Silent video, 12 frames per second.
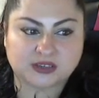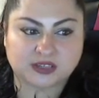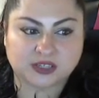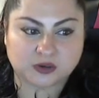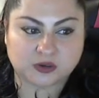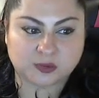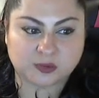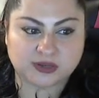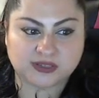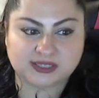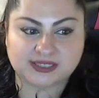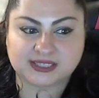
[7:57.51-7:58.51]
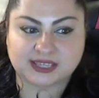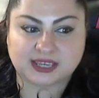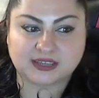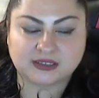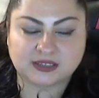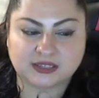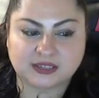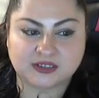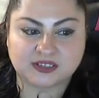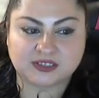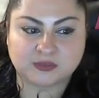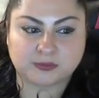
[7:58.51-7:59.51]
going to go to appearances again.
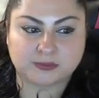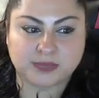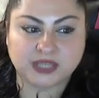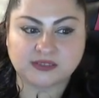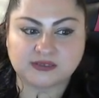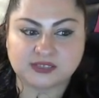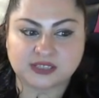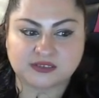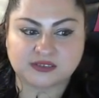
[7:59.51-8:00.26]
Here's menus, here's